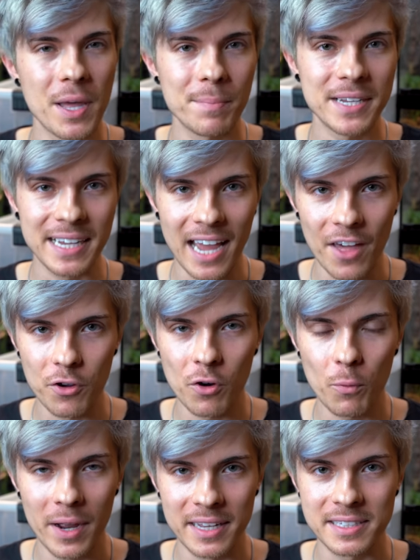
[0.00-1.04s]
them
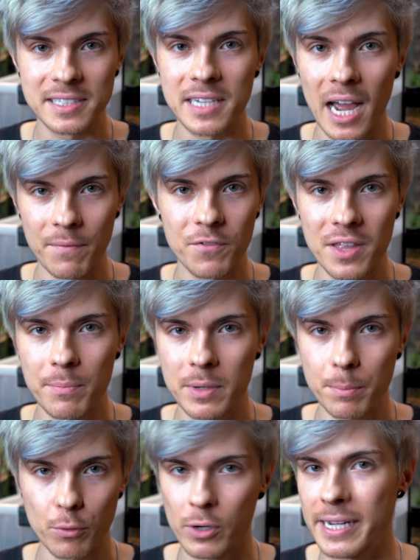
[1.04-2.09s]
together when it's time for them
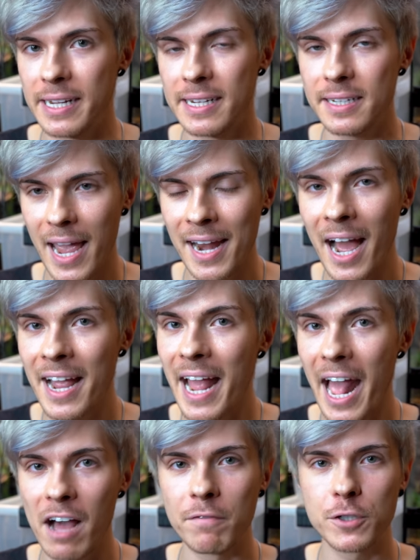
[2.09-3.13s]
to breed. And I
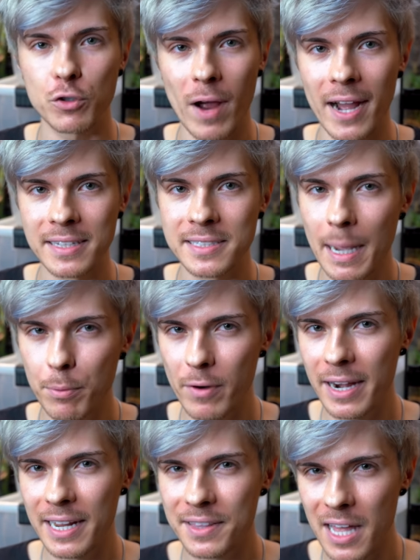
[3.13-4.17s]
have tried
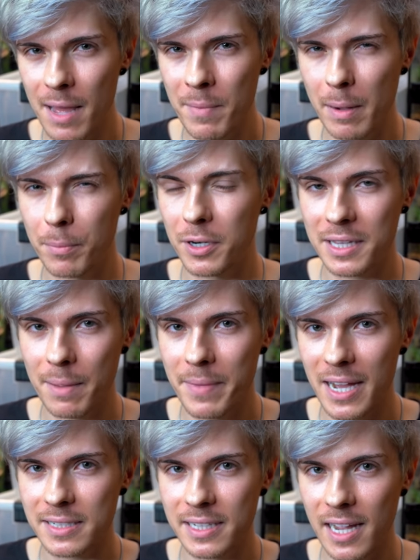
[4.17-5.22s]
separating them and putting them
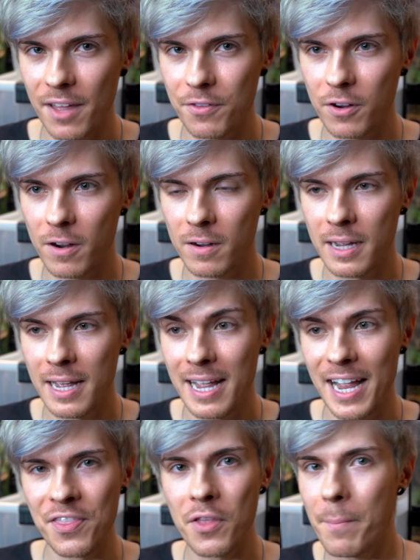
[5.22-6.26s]
back together
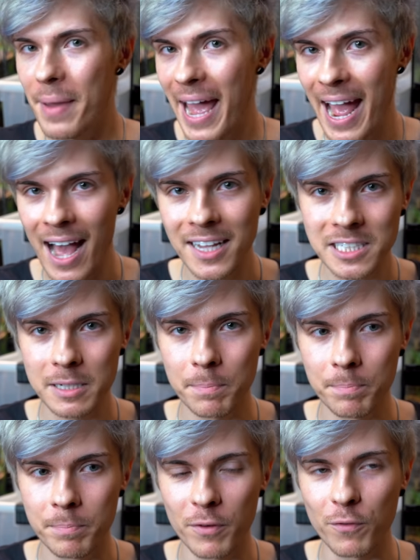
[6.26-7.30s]
in the past
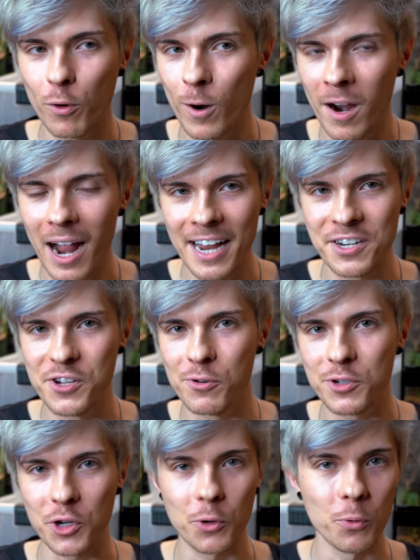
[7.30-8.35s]
before I knew
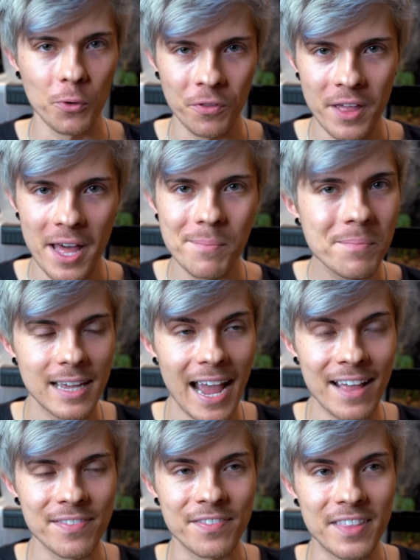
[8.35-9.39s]
to cool them.
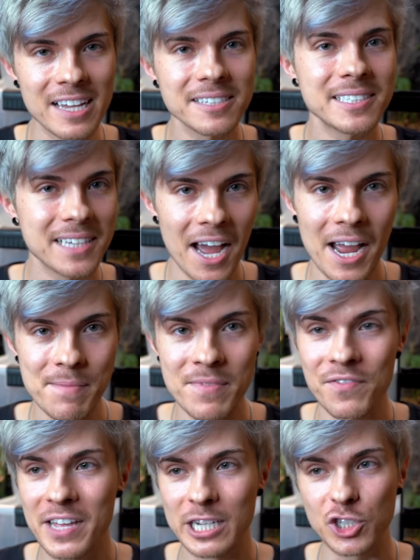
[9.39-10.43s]
And this time
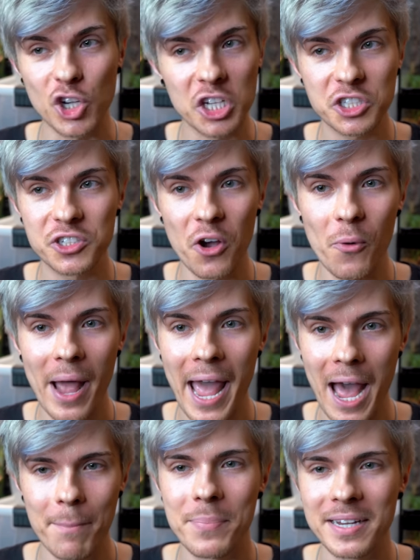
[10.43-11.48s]
that they just so
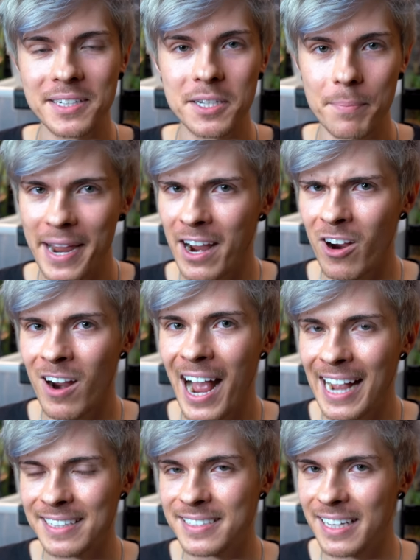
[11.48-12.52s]
happened to pair,
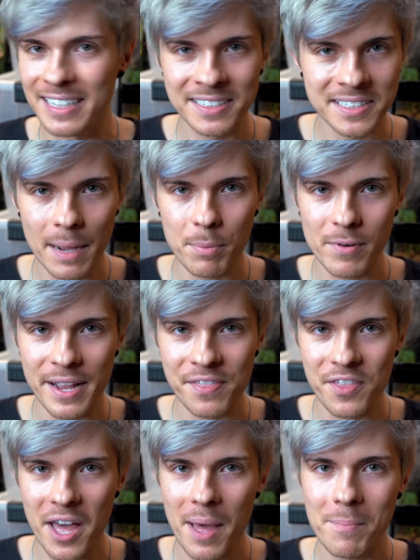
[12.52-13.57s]
I didn't
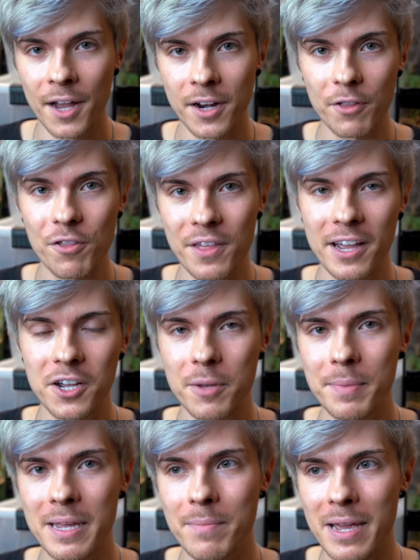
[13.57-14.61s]
separate them. Another thing
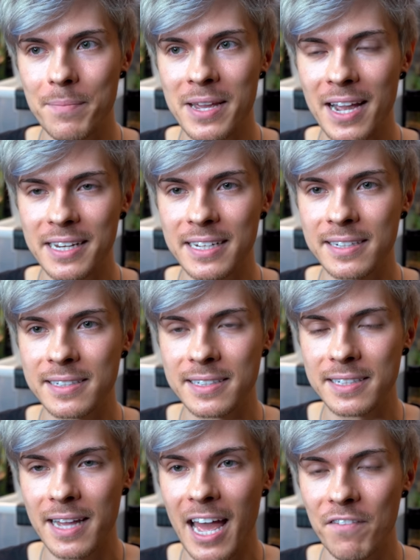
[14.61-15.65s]
could be maybe I need
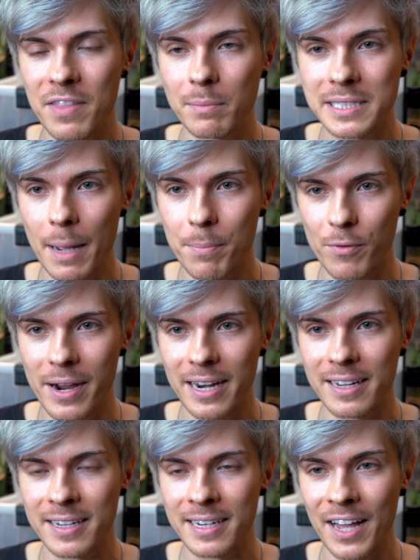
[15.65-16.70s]
to have them
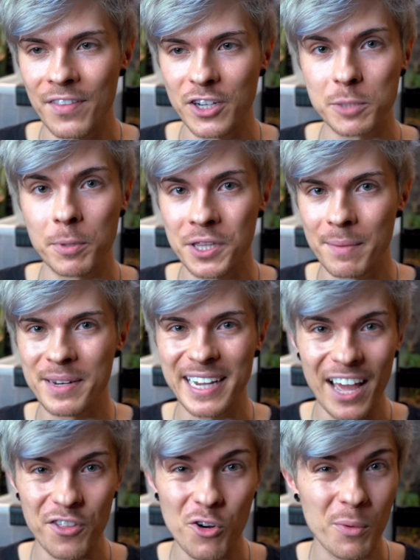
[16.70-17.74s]
separated and then just put them
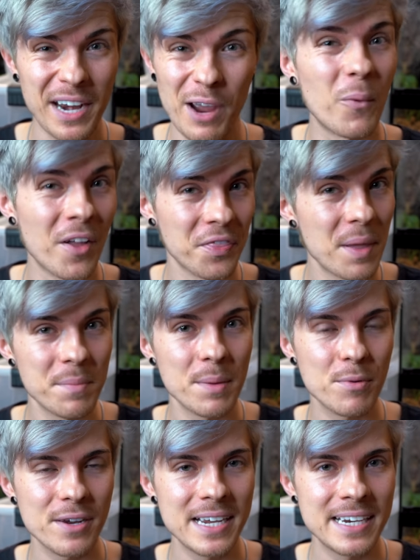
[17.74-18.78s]
together when I want them to
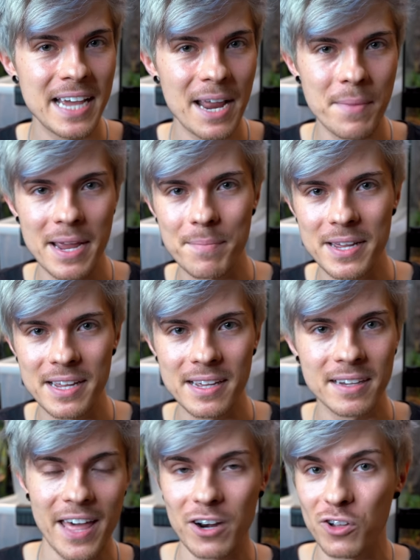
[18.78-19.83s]
breed, and
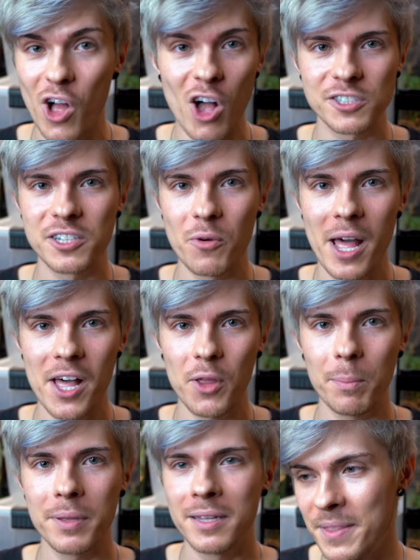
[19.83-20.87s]
maybe that'll also
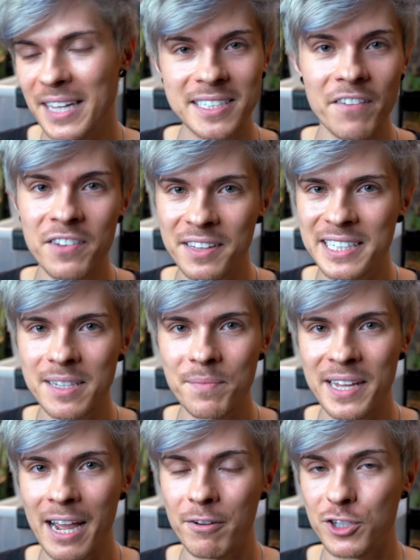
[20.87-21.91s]
help. But that's definitely
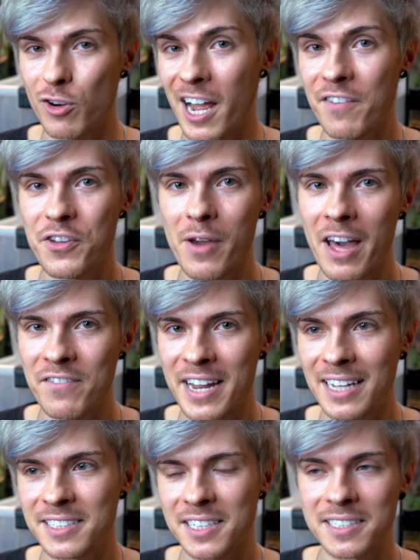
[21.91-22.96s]
something I would try if you haven't
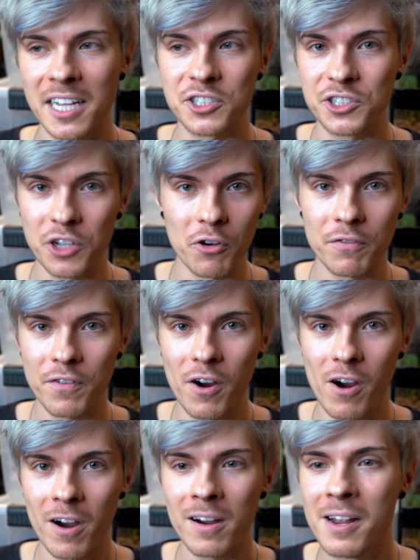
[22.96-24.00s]
had success so
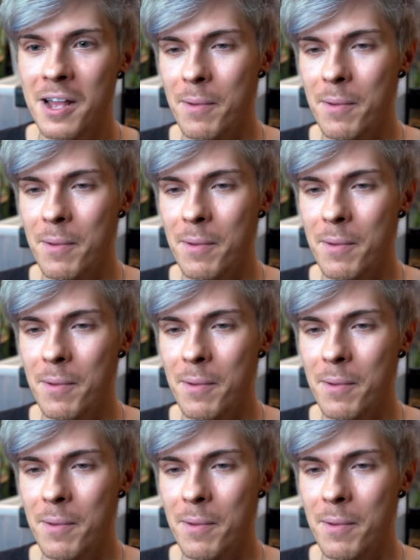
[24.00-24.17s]
far.